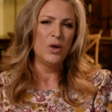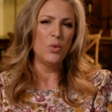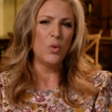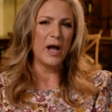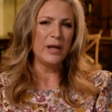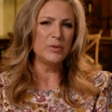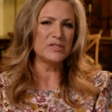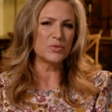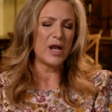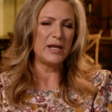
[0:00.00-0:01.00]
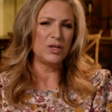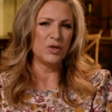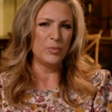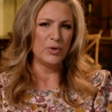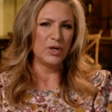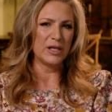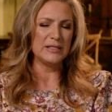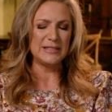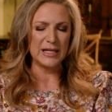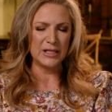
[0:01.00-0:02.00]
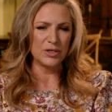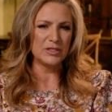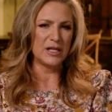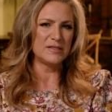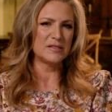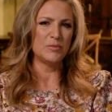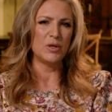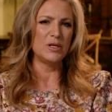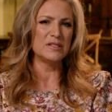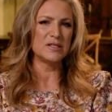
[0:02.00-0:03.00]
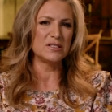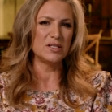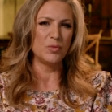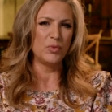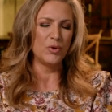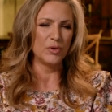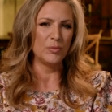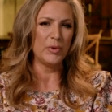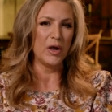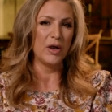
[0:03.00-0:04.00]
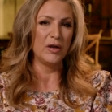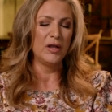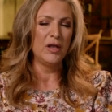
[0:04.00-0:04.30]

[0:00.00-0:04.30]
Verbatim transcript: Why was writing your book and telling your testimony such an important part,